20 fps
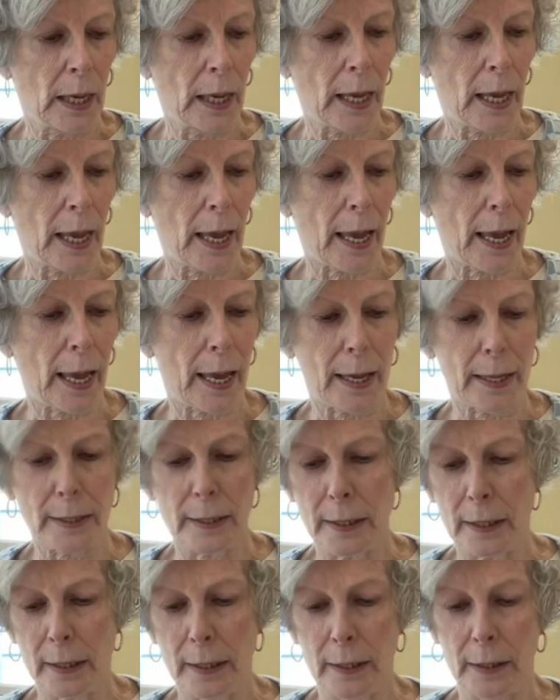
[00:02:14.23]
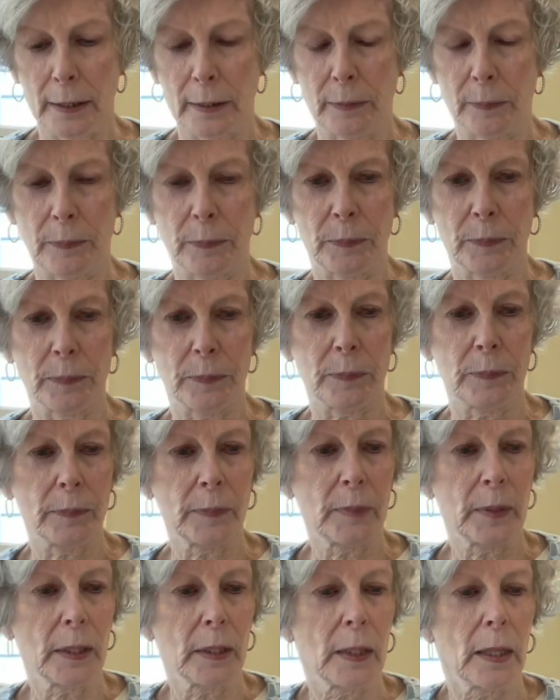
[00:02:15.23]
had,
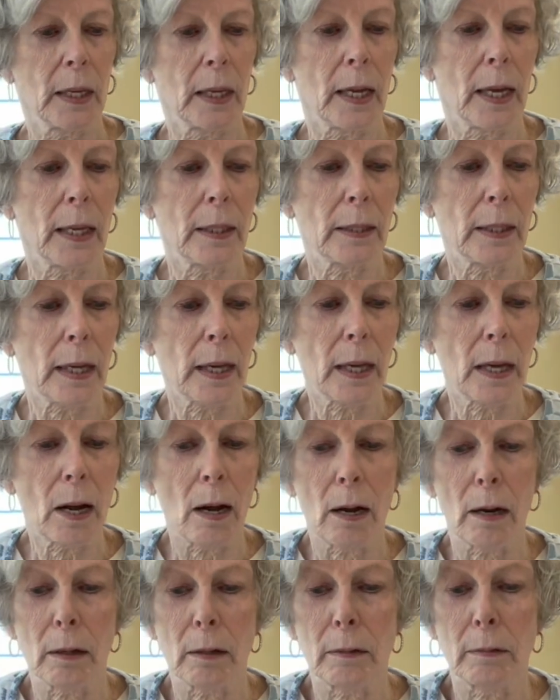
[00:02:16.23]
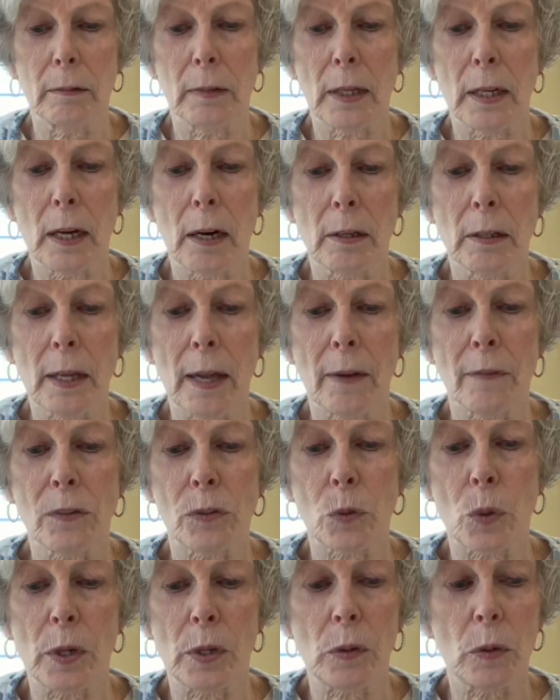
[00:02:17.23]
and they aren't half
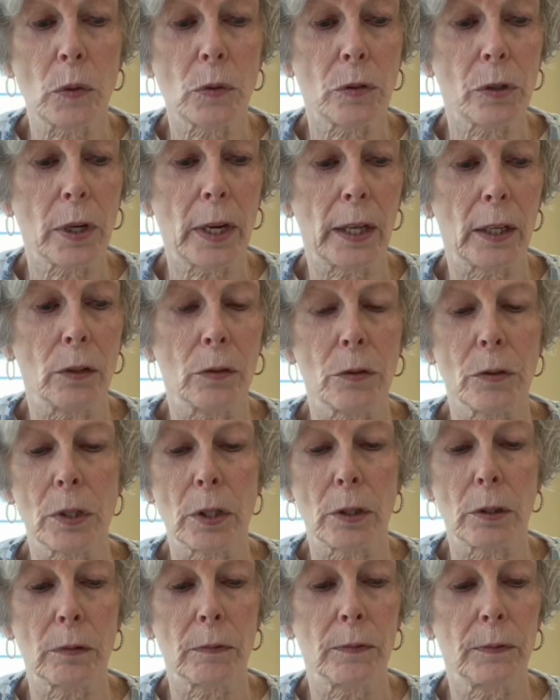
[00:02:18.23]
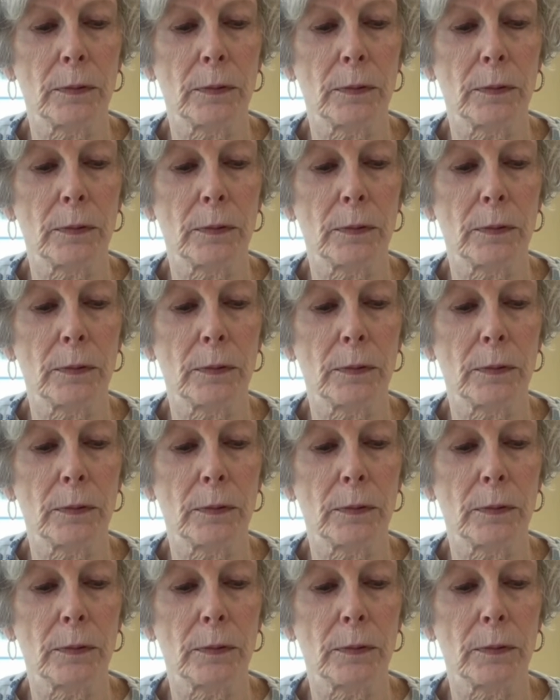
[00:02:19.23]
square triangles, they're